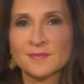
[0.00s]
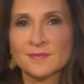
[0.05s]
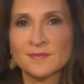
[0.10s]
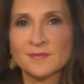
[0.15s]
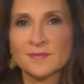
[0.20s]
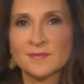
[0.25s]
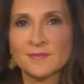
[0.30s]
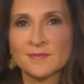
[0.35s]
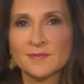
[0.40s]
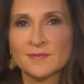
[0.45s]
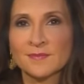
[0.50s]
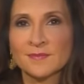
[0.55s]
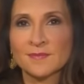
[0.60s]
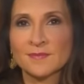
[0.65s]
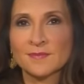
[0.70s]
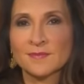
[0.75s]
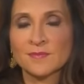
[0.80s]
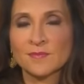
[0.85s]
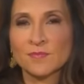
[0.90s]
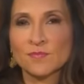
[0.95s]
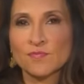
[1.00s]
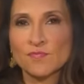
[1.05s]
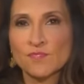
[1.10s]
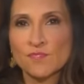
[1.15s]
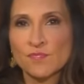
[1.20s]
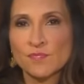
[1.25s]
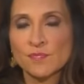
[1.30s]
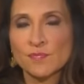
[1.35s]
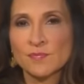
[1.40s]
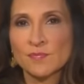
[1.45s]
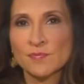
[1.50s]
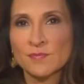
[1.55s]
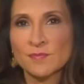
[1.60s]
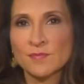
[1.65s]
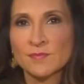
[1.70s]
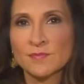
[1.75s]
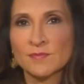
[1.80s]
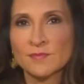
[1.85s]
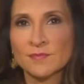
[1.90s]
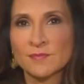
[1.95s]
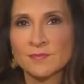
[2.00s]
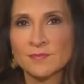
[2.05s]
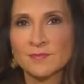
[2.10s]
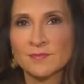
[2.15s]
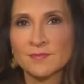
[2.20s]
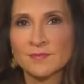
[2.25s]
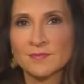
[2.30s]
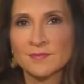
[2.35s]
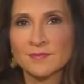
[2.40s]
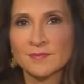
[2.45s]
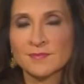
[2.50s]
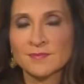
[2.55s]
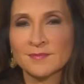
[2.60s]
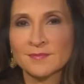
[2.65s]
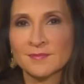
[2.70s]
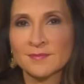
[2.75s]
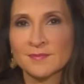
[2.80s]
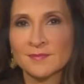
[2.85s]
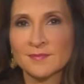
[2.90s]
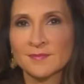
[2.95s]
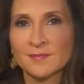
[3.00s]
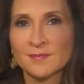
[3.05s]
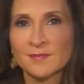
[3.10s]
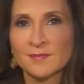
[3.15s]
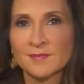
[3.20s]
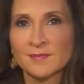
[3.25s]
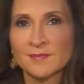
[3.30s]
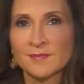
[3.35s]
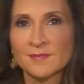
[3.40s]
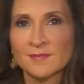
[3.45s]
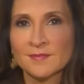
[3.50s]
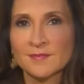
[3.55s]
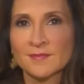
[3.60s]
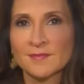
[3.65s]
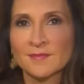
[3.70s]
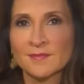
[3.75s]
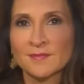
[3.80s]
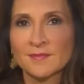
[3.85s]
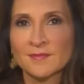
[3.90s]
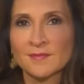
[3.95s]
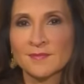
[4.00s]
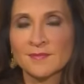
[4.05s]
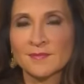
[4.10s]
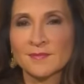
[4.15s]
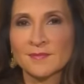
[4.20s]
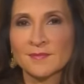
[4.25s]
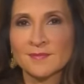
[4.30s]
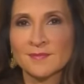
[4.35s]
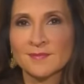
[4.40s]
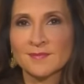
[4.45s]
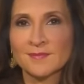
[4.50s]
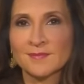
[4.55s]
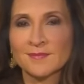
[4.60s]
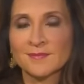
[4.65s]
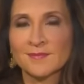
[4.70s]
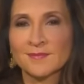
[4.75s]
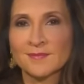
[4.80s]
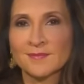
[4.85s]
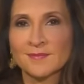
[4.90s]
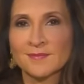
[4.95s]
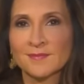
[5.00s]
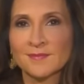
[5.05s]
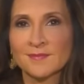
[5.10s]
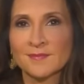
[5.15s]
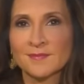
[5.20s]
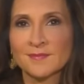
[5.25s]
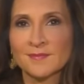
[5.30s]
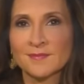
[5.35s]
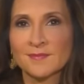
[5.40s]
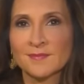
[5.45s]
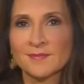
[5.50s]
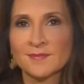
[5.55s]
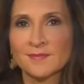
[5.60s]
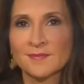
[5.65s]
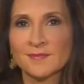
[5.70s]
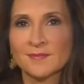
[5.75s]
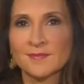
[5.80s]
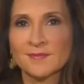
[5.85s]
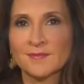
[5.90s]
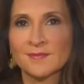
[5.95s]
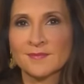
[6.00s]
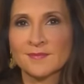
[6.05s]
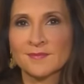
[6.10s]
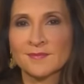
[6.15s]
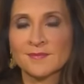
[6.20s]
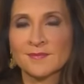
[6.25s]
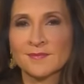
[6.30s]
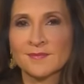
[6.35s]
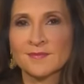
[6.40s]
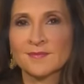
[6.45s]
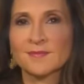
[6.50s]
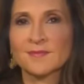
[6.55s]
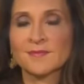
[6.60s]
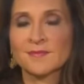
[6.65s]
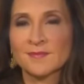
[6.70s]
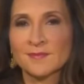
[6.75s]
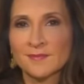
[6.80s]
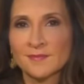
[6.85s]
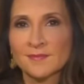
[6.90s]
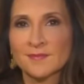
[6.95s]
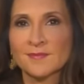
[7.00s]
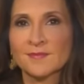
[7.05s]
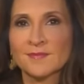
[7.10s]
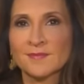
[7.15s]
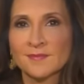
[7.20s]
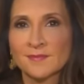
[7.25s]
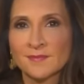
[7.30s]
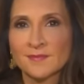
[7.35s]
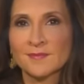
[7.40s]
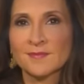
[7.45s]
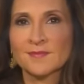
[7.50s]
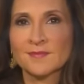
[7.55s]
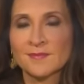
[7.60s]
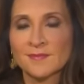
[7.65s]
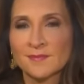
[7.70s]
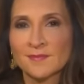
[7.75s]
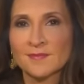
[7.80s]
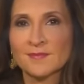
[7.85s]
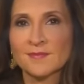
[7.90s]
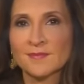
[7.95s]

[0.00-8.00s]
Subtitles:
[no speech]